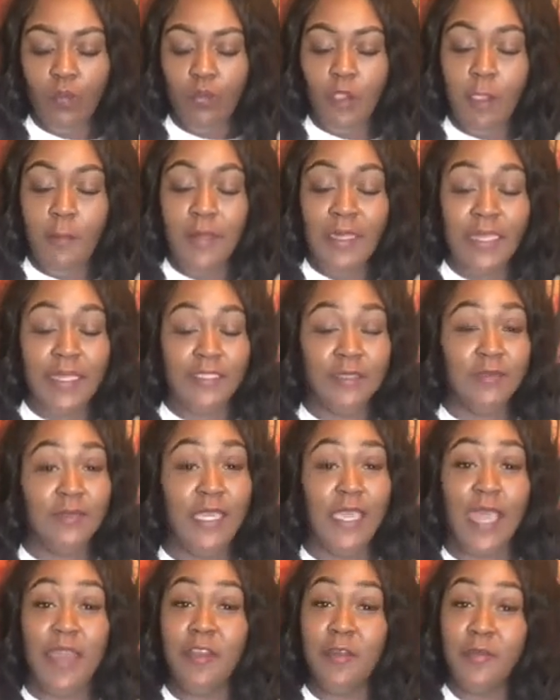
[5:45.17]
But that's
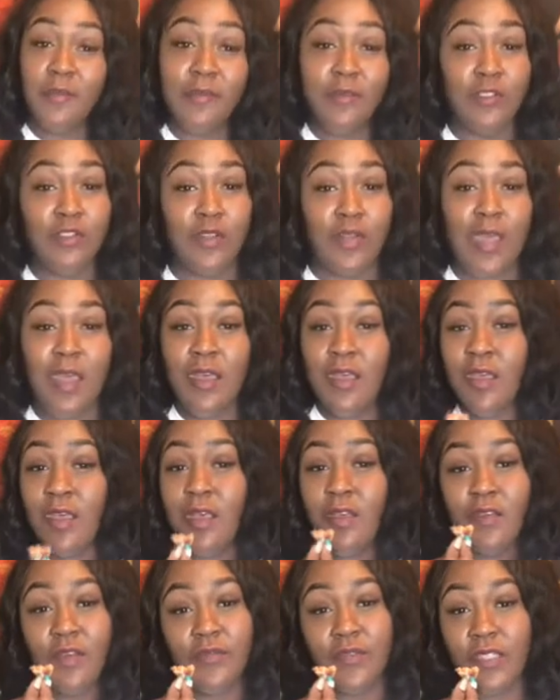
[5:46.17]
me. I know people do it
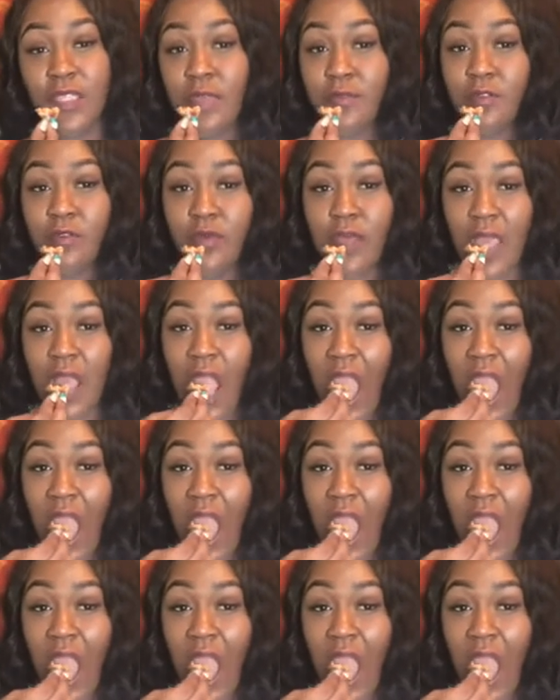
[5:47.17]
all different types of ways.